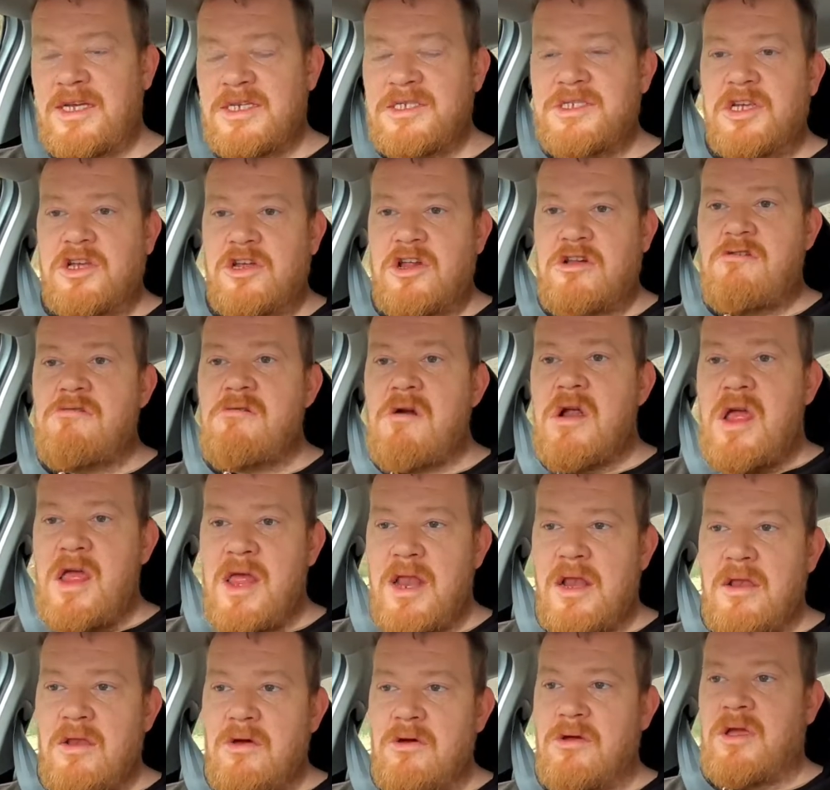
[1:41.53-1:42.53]
It is a
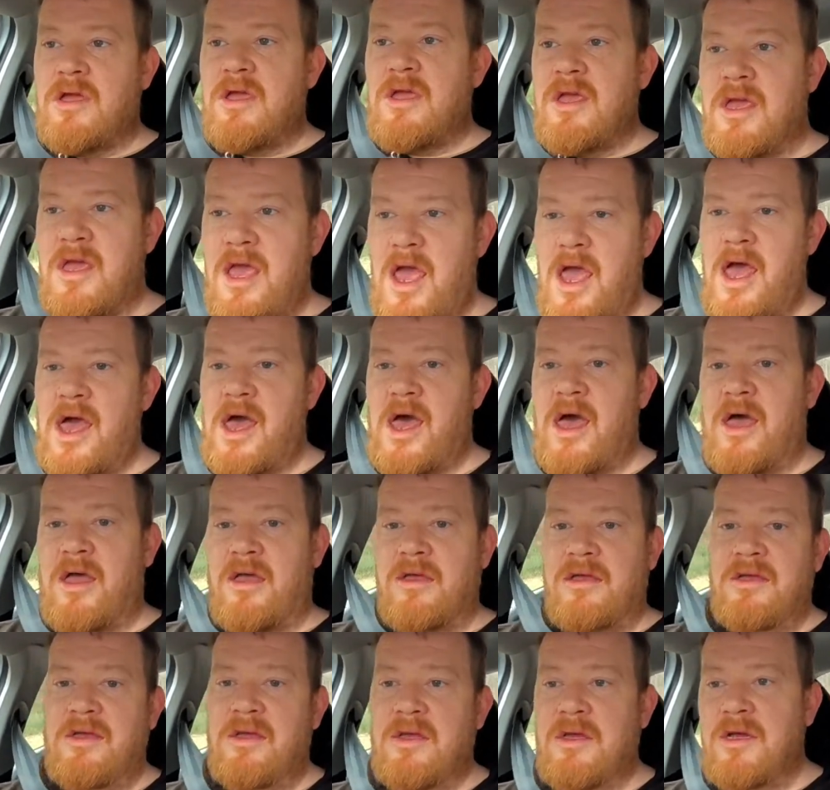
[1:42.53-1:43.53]
great looking car.
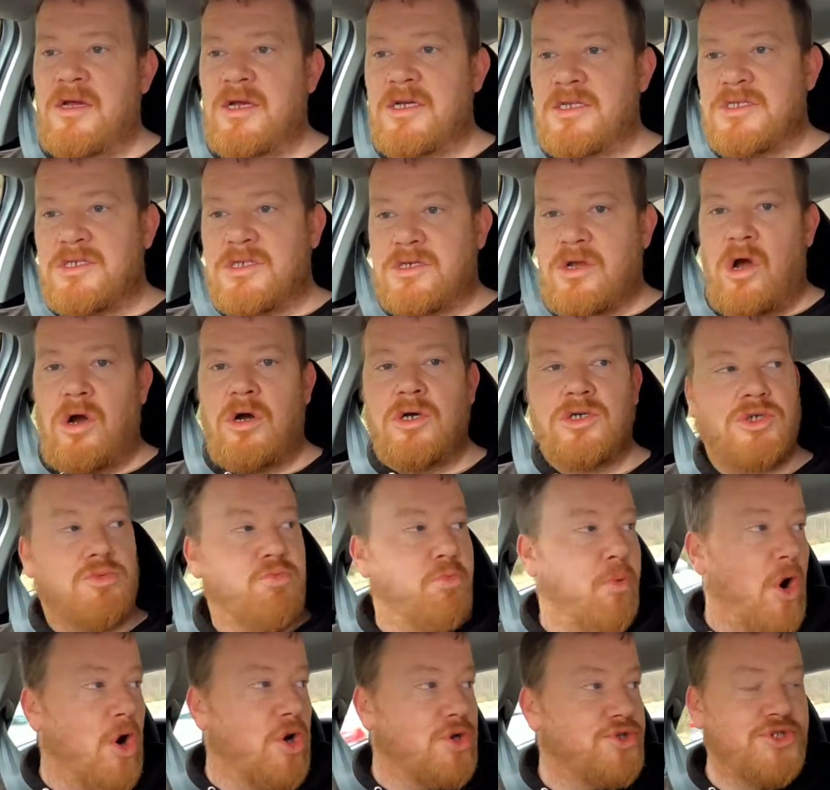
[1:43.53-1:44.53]
It's got a
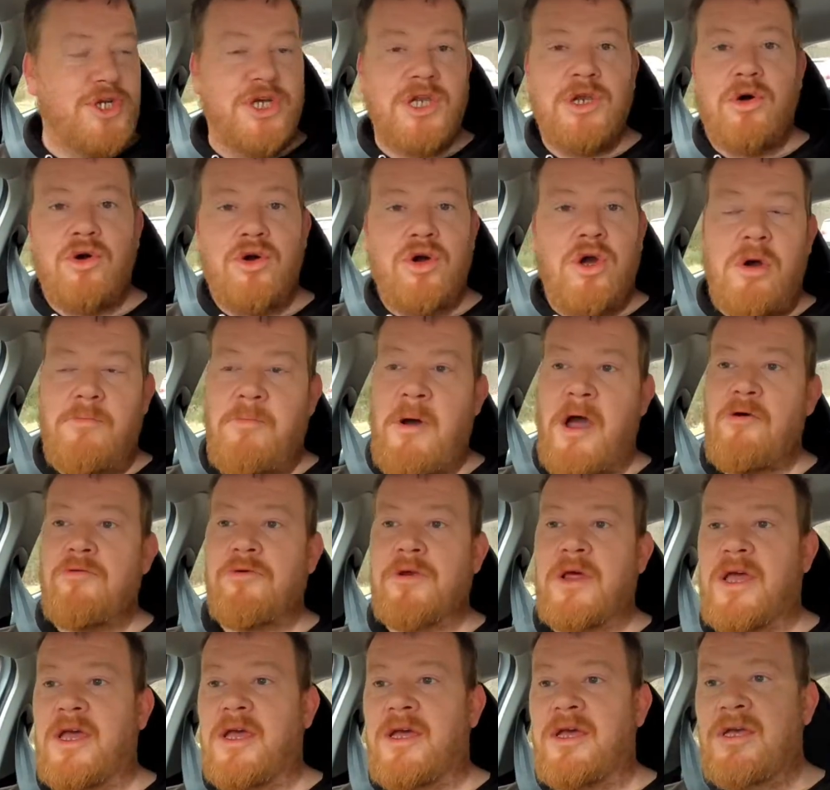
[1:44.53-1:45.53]
sporty look
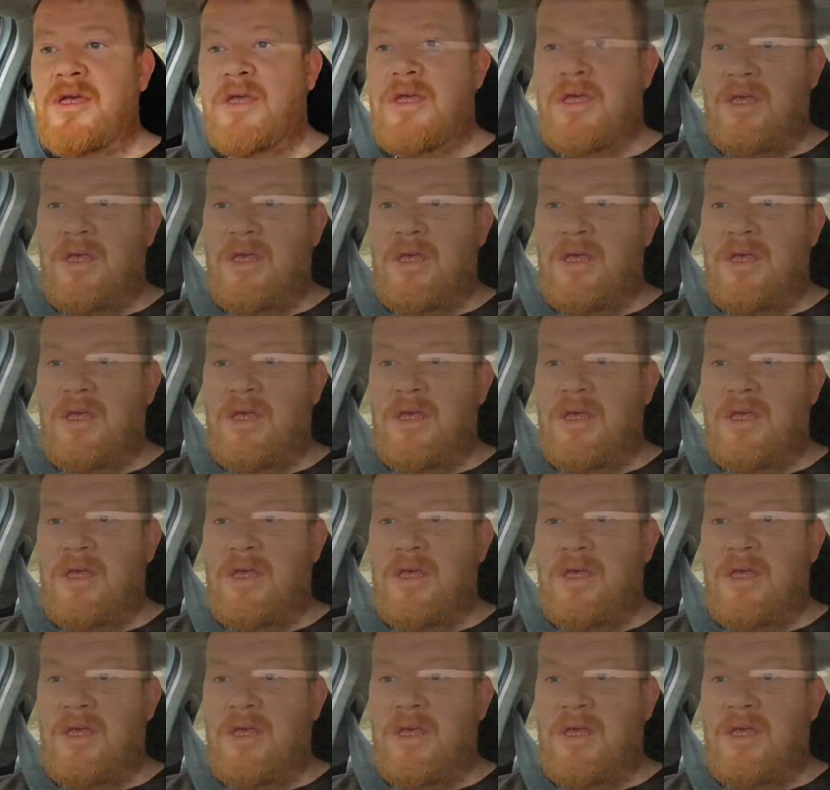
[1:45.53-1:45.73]
about it,